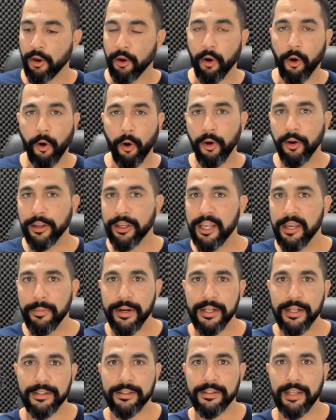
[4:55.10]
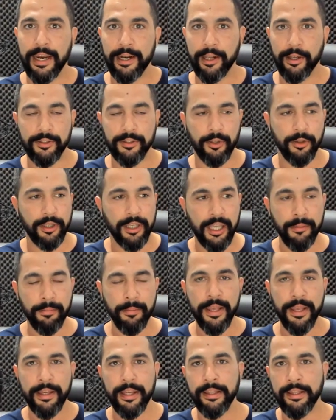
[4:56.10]
or keep it as a side hustle keep
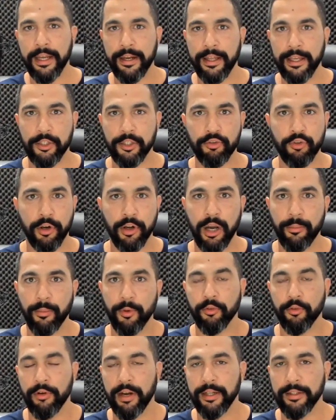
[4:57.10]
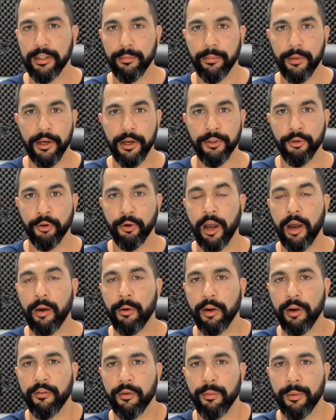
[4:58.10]
making that extra couple grand a month or
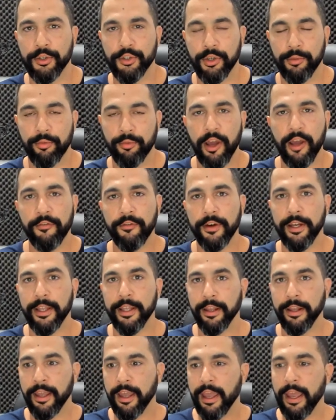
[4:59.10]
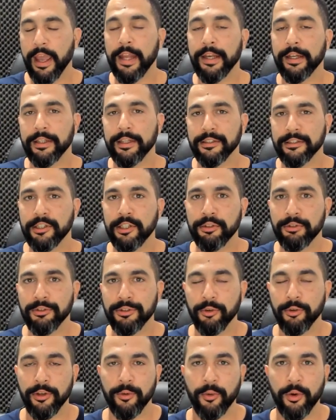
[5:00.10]
however much you're profiting and continue
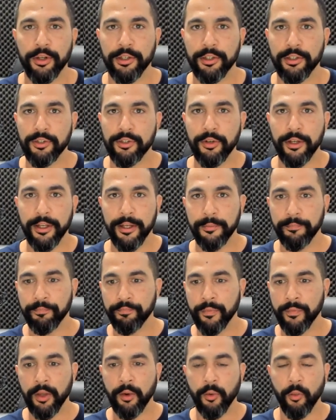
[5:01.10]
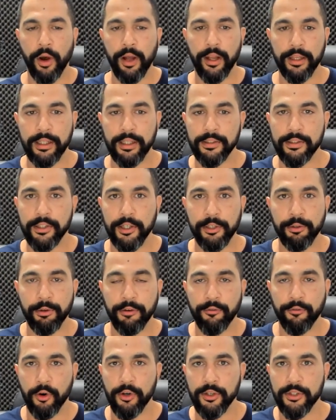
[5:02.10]
doing what you're doing while continuing of
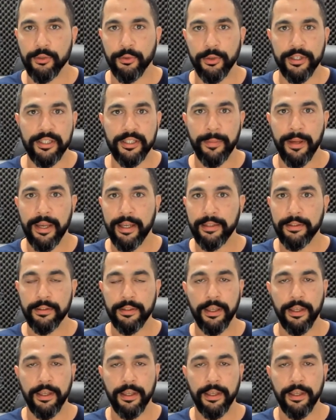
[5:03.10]
course to expand